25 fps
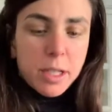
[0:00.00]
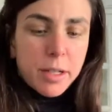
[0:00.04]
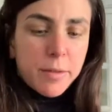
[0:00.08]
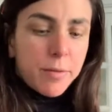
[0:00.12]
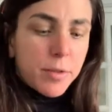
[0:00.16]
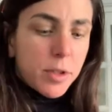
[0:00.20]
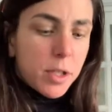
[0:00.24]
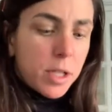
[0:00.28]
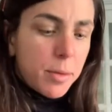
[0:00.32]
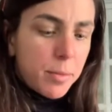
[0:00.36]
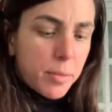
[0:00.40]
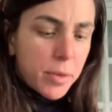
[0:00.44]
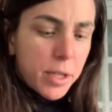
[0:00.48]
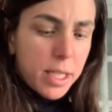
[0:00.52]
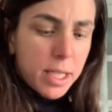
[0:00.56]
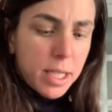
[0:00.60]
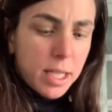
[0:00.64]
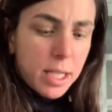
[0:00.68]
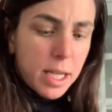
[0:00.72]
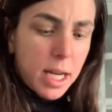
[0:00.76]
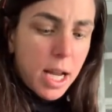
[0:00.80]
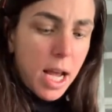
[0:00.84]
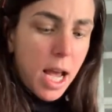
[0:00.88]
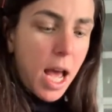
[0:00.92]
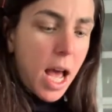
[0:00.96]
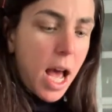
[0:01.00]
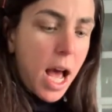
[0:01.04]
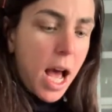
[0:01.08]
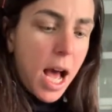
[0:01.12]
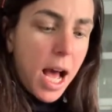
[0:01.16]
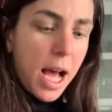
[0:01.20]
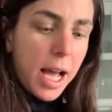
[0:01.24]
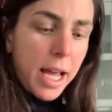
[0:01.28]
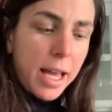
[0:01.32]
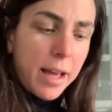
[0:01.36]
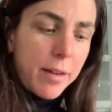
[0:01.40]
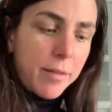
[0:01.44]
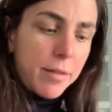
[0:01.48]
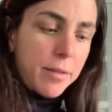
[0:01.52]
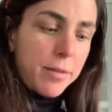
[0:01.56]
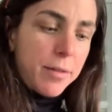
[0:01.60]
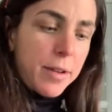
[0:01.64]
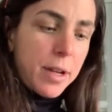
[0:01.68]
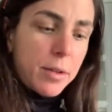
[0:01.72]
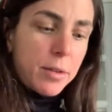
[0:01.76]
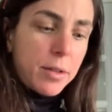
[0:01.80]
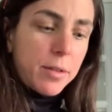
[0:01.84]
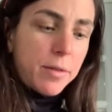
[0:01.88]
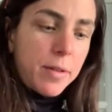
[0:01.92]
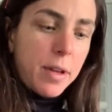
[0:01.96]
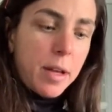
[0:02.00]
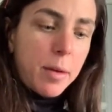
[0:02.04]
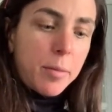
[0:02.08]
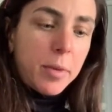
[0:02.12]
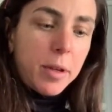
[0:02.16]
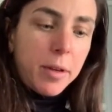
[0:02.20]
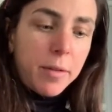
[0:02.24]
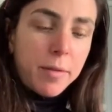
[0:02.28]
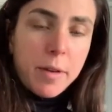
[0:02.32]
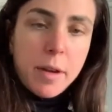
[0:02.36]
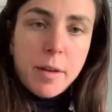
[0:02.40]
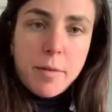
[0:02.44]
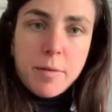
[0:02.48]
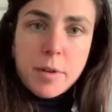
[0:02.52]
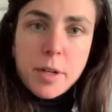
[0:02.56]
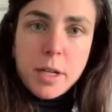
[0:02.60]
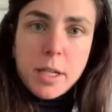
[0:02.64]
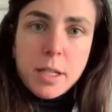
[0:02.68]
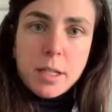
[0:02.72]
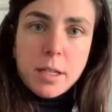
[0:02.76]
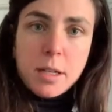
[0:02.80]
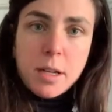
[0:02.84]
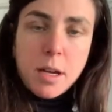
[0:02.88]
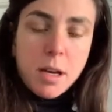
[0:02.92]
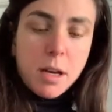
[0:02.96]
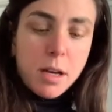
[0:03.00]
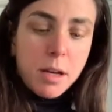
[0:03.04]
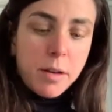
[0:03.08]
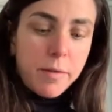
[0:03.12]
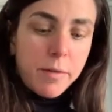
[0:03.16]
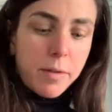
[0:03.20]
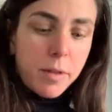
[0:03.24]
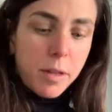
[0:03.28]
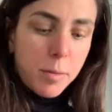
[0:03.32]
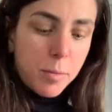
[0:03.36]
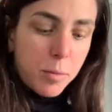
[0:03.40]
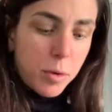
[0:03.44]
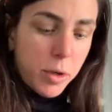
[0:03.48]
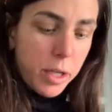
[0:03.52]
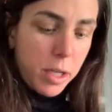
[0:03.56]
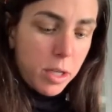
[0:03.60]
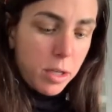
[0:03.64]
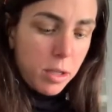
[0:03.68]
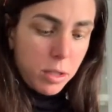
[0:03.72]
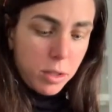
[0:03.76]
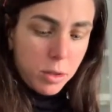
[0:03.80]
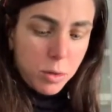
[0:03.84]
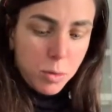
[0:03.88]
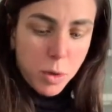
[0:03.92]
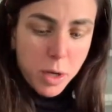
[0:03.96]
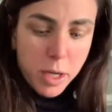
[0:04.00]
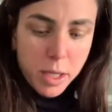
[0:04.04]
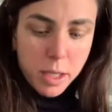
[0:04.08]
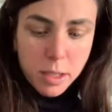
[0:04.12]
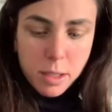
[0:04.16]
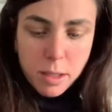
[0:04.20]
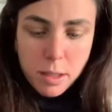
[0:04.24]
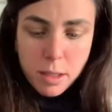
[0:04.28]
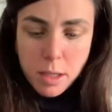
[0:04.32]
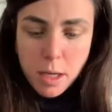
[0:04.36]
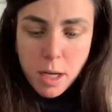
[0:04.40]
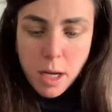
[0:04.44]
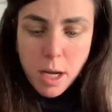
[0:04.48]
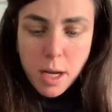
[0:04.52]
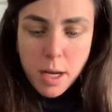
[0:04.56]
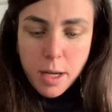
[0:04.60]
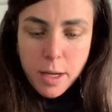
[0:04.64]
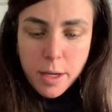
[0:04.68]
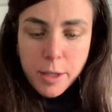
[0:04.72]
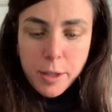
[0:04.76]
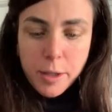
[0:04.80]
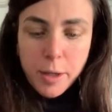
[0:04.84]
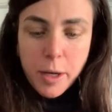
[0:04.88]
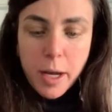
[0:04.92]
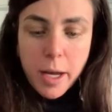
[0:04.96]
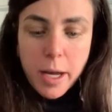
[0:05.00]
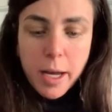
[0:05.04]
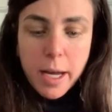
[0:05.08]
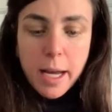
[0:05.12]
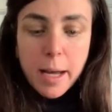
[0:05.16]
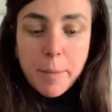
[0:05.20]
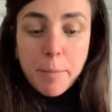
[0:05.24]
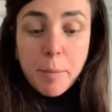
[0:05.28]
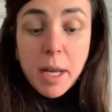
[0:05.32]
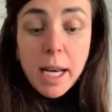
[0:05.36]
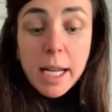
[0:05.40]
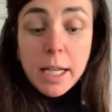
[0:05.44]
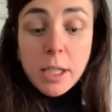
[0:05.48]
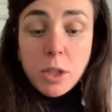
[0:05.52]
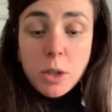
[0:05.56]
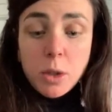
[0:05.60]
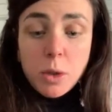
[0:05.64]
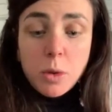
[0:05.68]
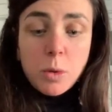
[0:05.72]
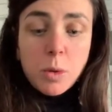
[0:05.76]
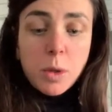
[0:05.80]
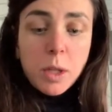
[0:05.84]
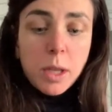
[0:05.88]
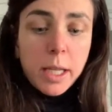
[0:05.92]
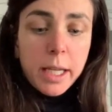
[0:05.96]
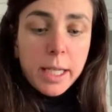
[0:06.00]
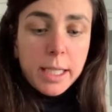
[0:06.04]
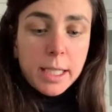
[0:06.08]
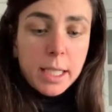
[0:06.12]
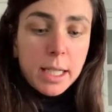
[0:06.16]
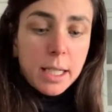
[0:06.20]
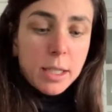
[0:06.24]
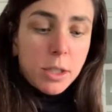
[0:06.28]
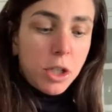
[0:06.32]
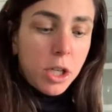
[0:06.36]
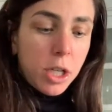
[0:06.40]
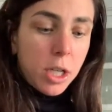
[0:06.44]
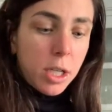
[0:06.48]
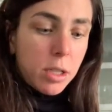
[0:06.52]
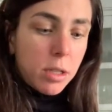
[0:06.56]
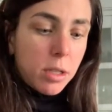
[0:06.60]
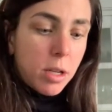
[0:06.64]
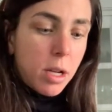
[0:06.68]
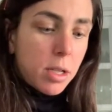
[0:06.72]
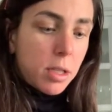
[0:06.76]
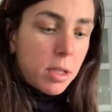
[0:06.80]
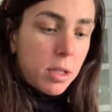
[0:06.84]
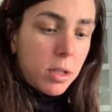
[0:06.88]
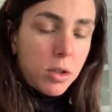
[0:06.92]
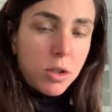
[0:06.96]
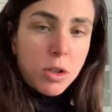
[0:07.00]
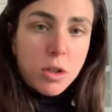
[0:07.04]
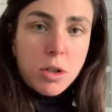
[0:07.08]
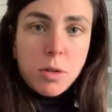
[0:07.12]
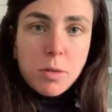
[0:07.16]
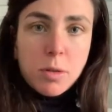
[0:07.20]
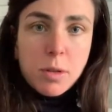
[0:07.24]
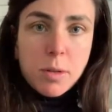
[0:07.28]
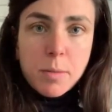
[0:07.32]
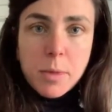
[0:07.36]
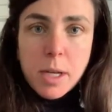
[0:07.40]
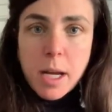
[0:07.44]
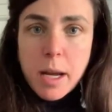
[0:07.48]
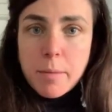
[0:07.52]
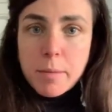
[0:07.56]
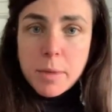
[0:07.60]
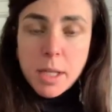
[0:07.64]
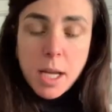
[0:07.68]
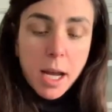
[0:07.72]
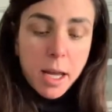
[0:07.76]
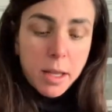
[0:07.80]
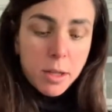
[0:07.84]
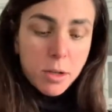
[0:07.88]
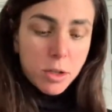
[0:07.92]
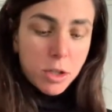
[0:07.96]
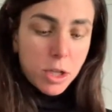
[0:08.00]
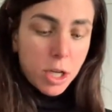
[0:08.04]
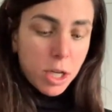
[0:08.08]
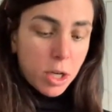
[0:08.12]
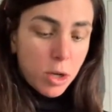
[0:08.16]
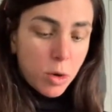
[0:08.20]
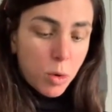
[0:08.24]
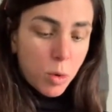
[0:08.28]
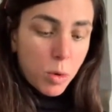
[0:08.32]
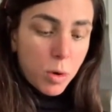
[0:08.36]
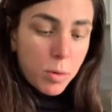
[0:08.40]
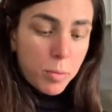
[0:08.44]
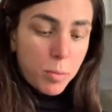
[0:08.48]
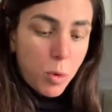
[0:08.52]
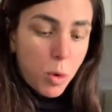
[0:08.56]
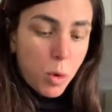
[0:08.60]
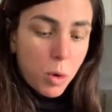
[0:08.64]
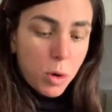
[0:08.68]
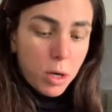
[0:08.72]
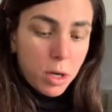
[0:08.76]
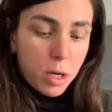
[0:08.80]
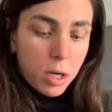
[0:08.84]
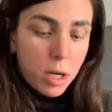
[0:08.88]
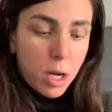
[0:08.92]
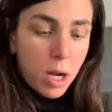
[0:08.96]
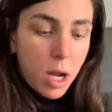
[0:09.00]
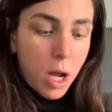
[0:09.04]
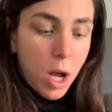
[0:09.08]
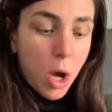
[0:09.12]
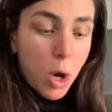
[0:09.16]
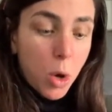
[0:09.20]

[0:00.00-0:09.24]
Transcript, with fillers: And for some reason, I haven't found a family favorite of the pre-cooked ones. Uh, but I do like to get chicken sausage too sometimes, either chicken or pork.